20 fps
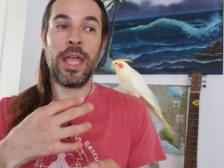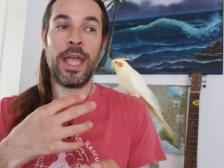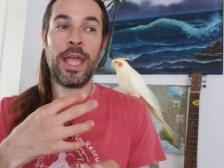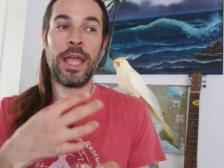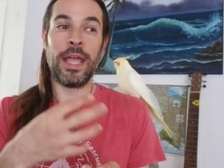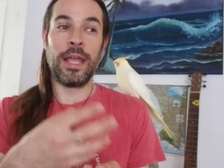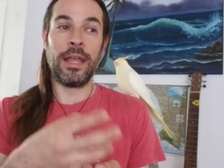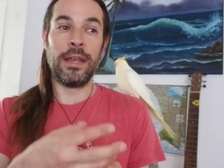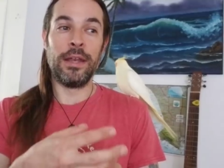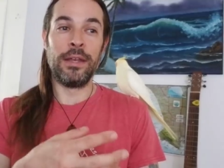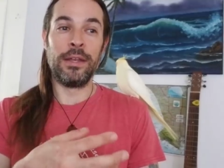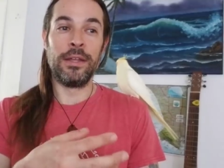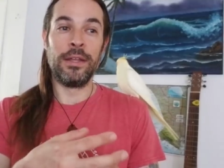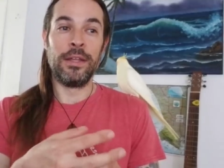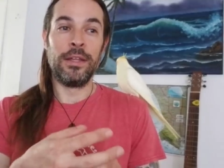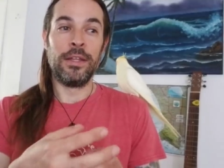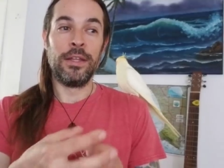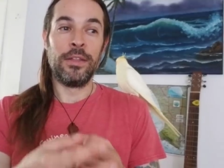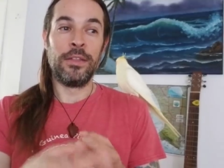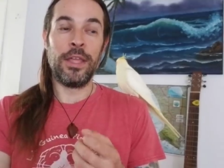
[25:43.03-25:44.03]
and
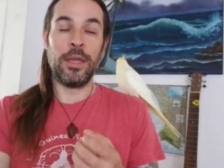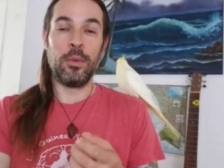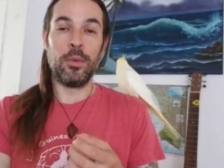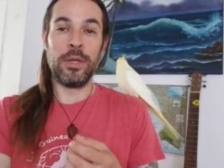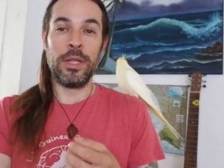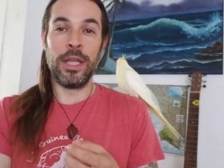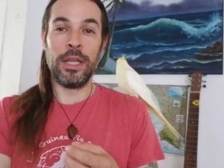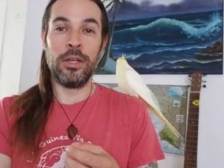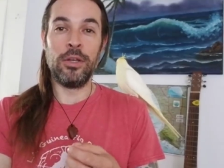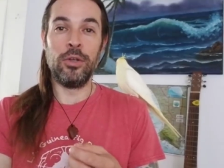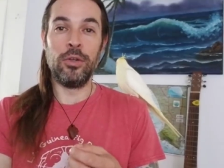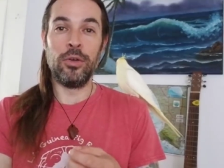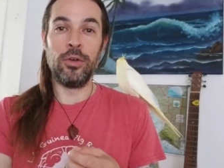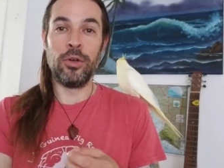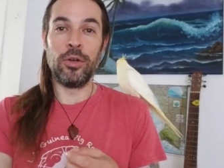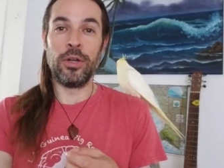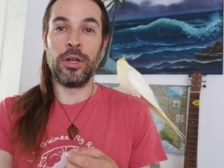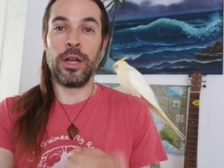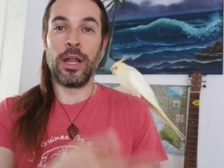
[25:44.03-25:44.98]
they would get neutered,